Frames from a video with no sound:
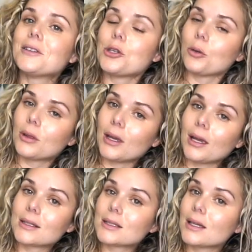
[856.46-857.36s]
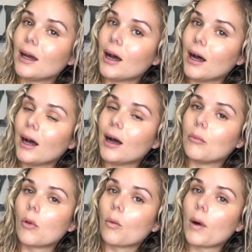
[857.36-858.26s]
Two things.
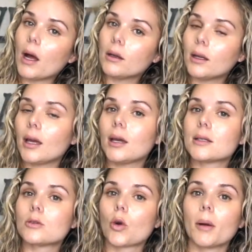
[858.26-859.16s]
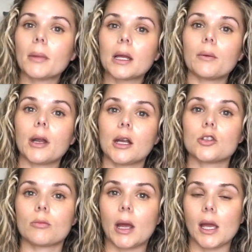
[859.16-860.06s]
One is normally when I
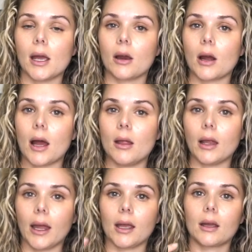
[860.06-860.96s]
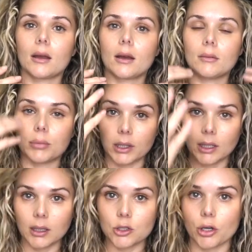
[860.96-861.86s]
do my hair, I like
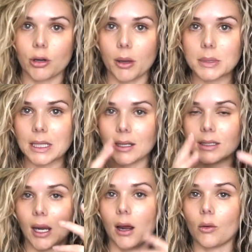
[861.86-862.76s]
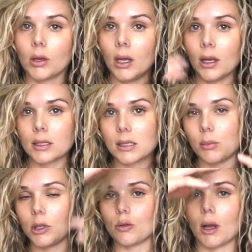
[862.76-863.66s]
completely turn upside down to
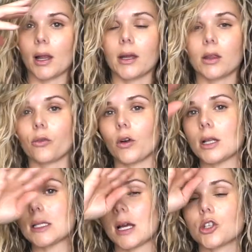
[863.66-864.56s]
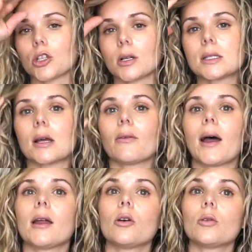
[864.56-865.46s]
be doing like the front section and stuff.
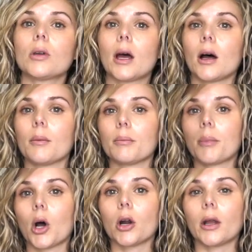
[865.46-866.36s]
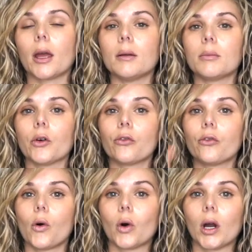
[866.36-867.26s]
I don't part it
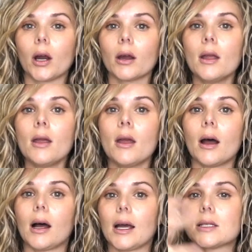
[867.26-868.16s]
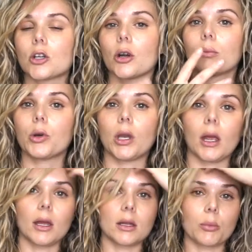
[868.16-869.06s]
before I start
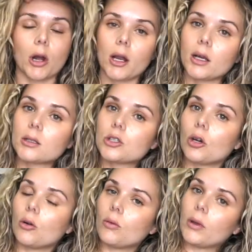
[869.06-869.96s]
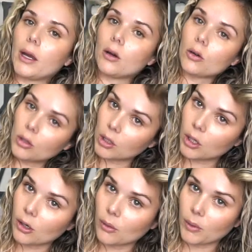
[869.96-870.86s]
putting in the product. So like
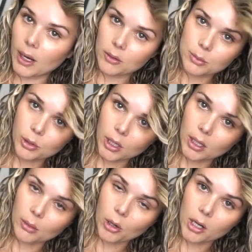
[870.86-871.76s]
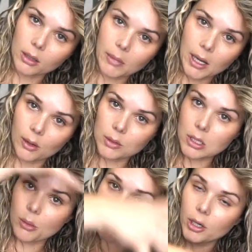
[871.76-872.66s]
earlier when I was putting in the product, my hair was
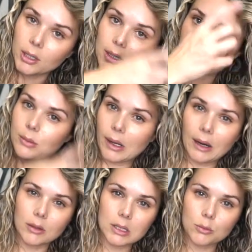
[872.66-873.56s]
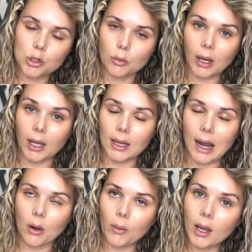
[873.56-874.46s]
all parted this way and I was doing it
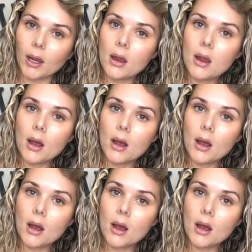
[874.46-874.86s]
that way.